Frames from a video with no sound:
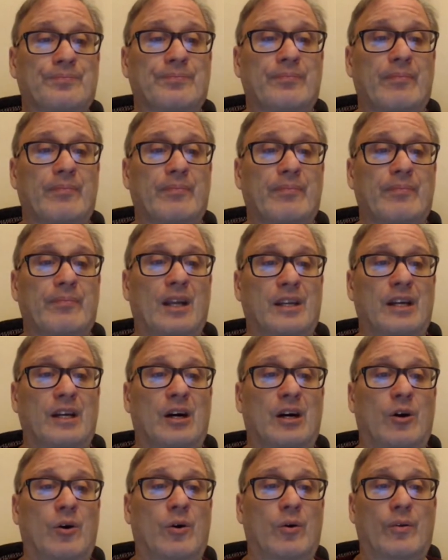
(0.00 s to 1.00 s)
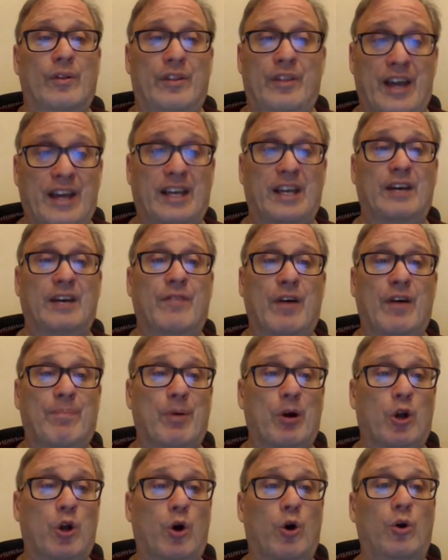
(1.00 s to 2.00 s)
you know, they give up
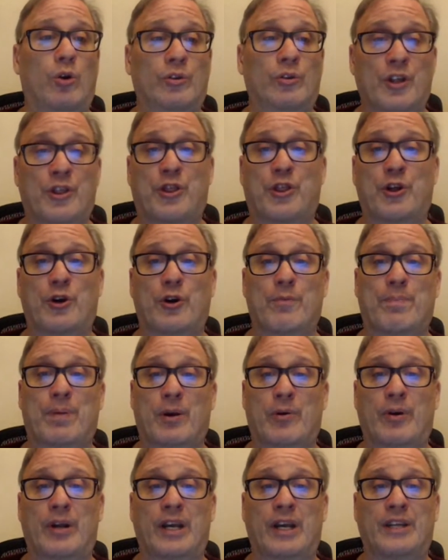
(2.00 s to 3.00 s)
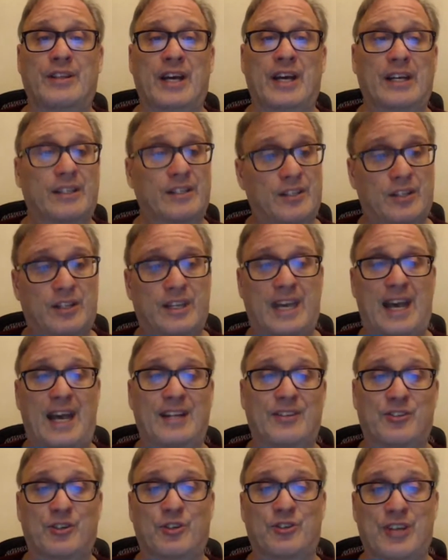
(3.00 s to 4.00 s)
a goal in the third period that
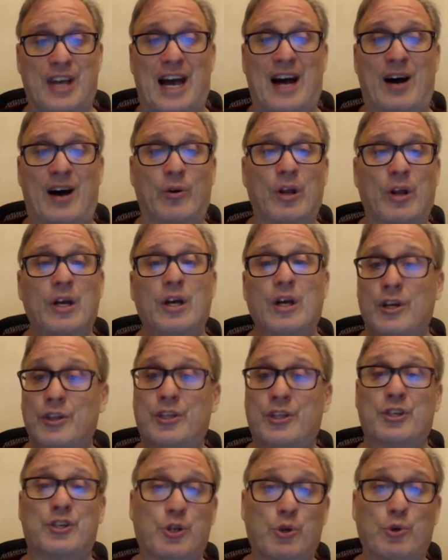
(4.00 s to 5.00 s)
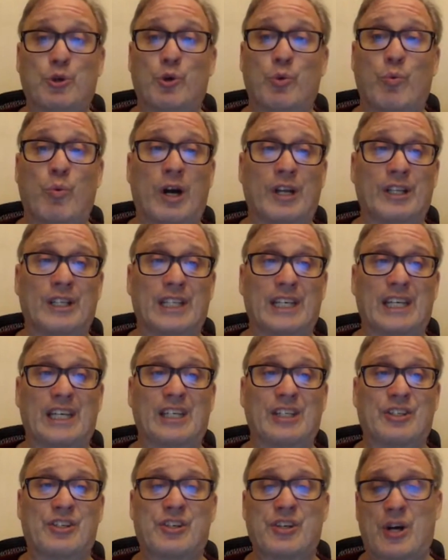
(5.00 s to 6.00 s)
cancels out the 2-1 lead.